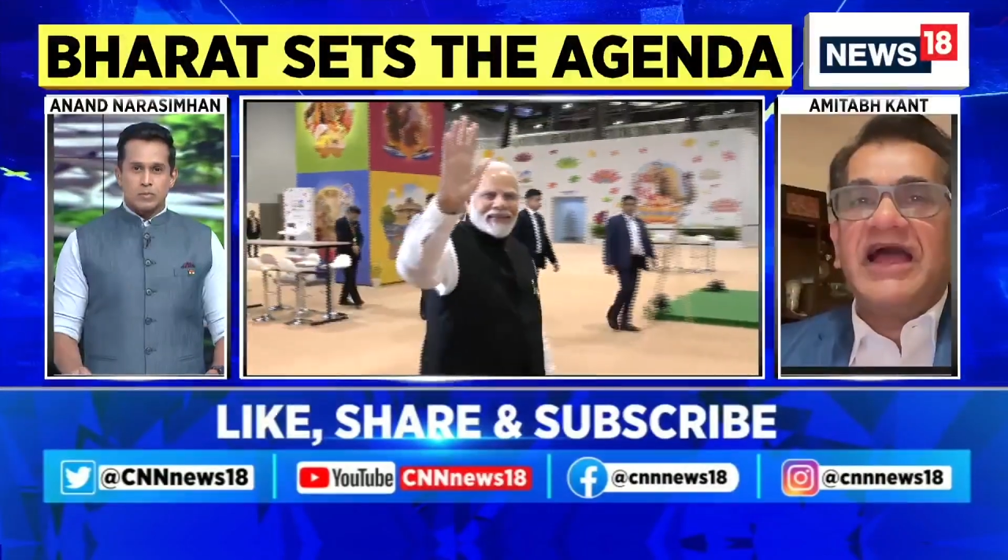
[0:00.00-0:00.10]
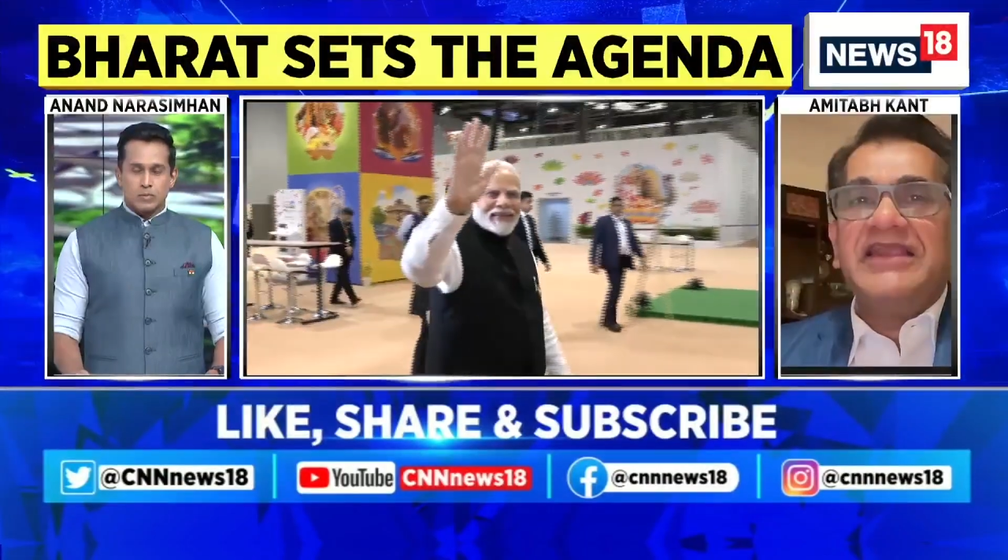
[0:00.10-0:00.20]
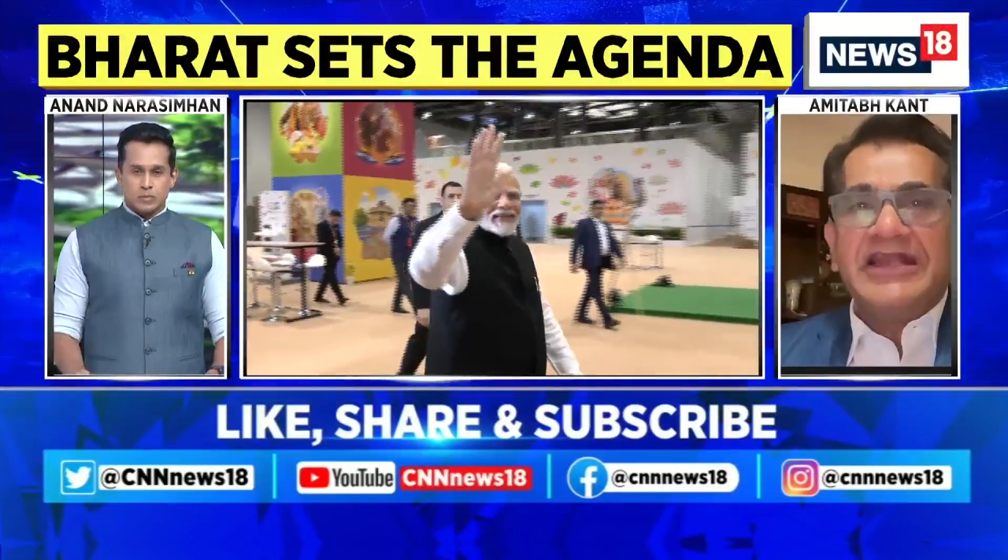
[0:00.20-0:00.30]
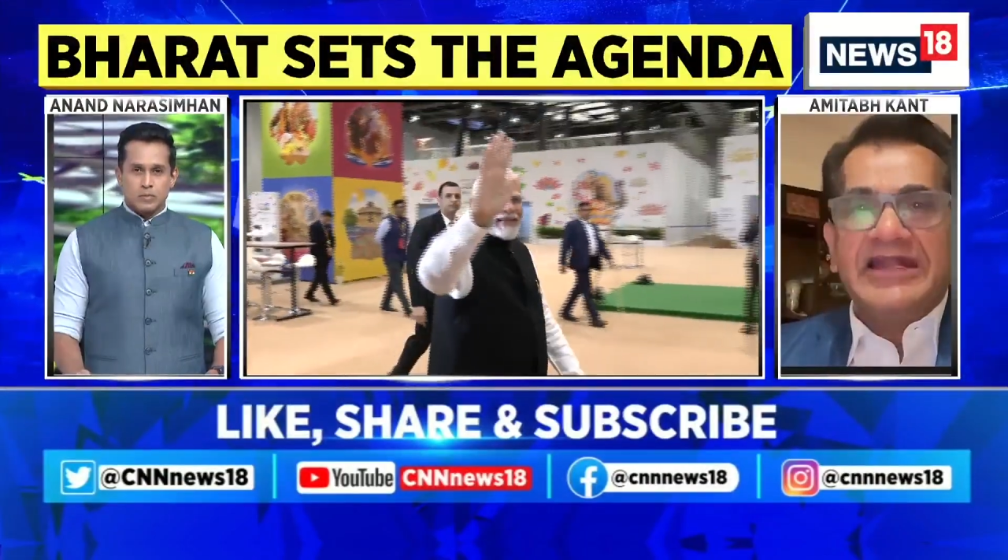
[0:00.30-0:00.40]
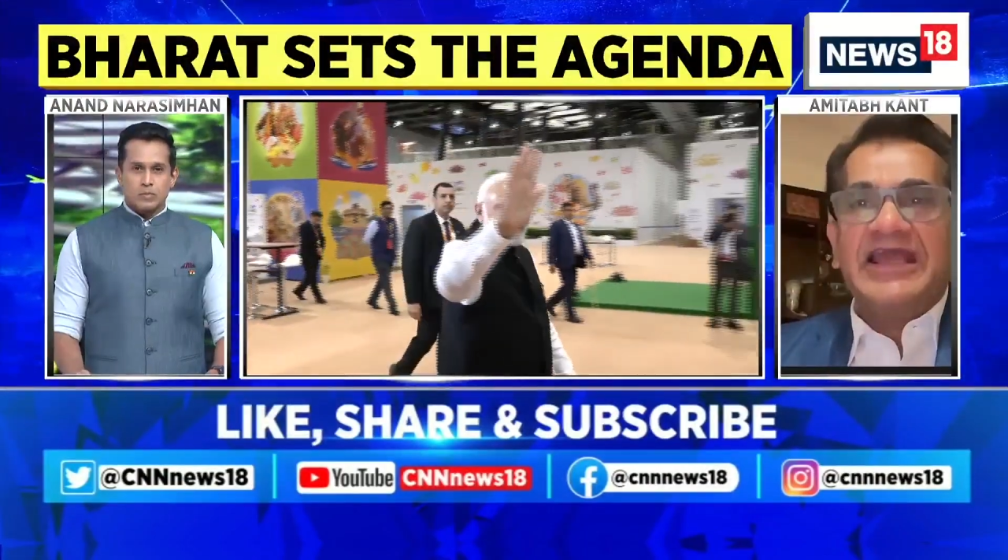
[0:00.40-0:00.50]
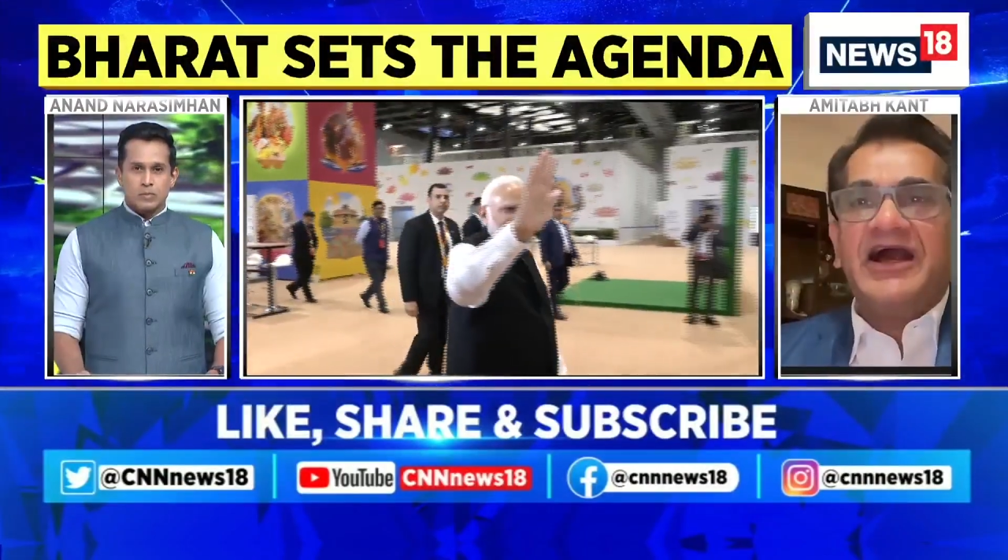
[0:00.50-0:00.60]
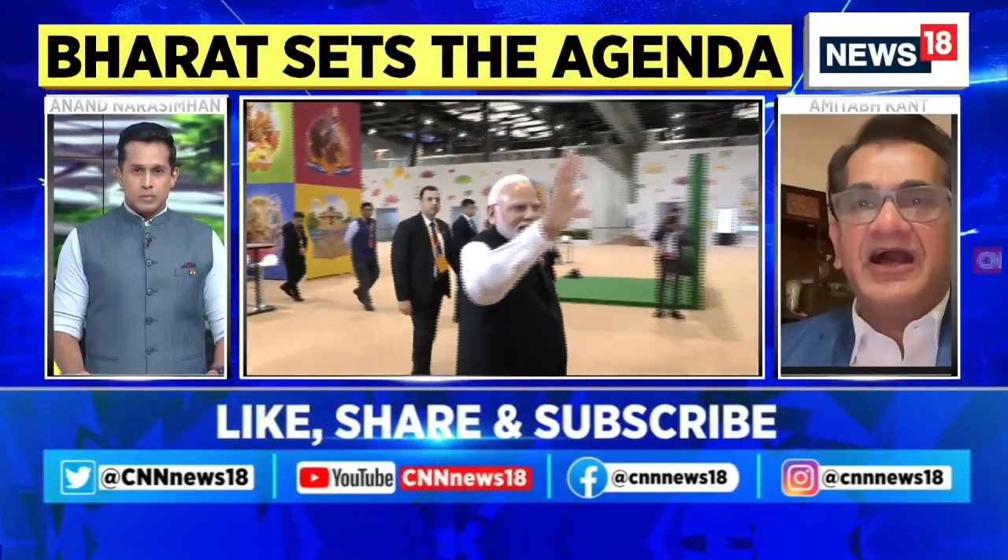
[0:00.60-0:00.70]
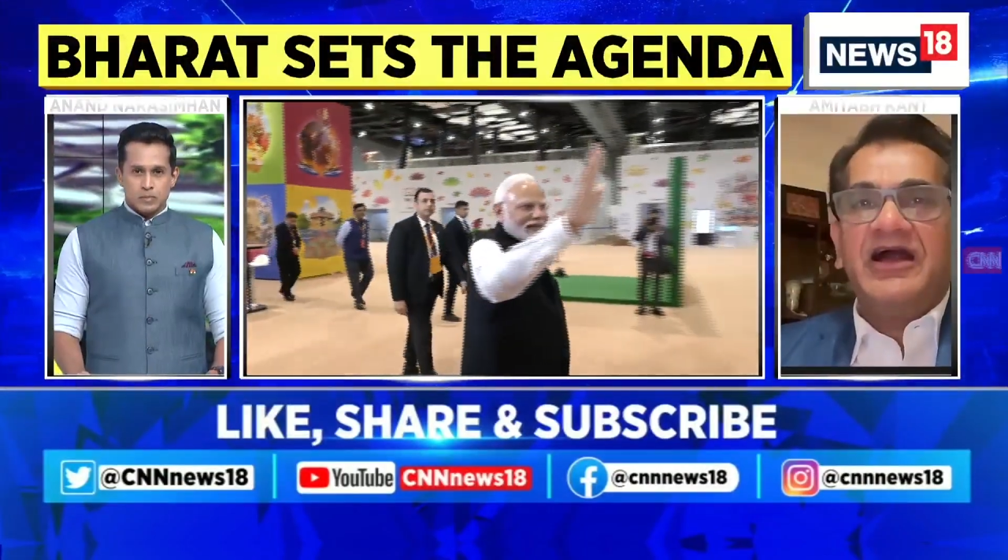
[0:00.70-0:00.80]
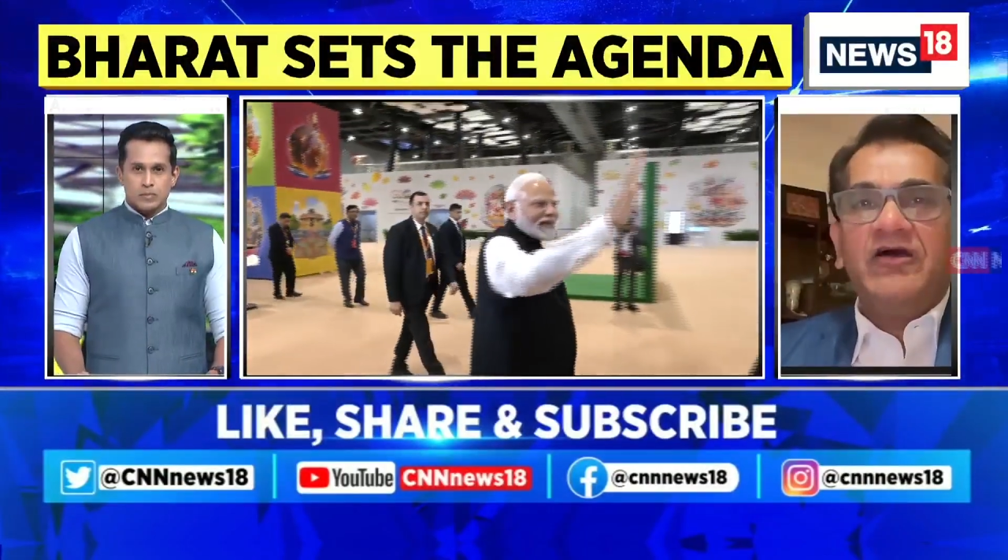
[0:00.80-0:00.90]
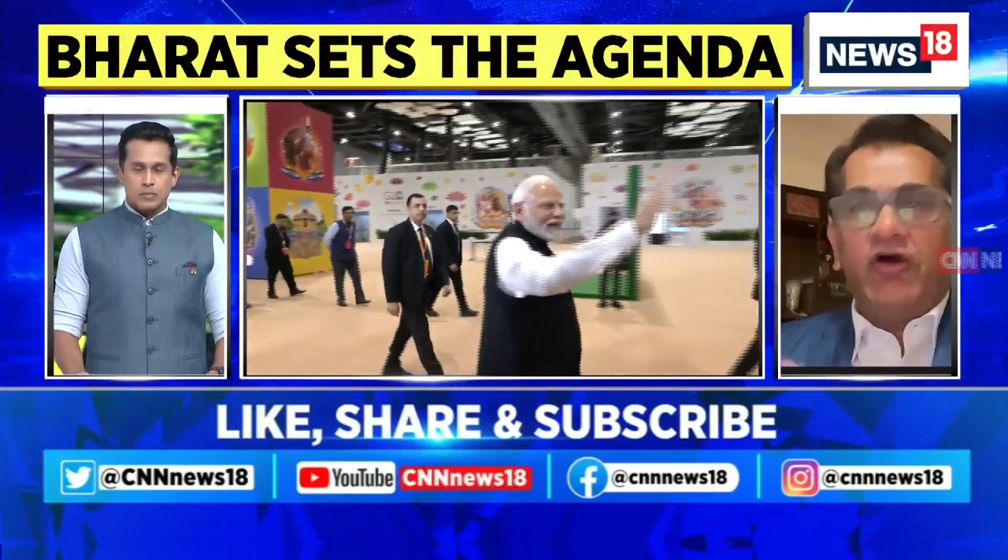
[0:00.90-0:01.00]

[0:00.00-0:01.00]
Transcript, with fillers: and India,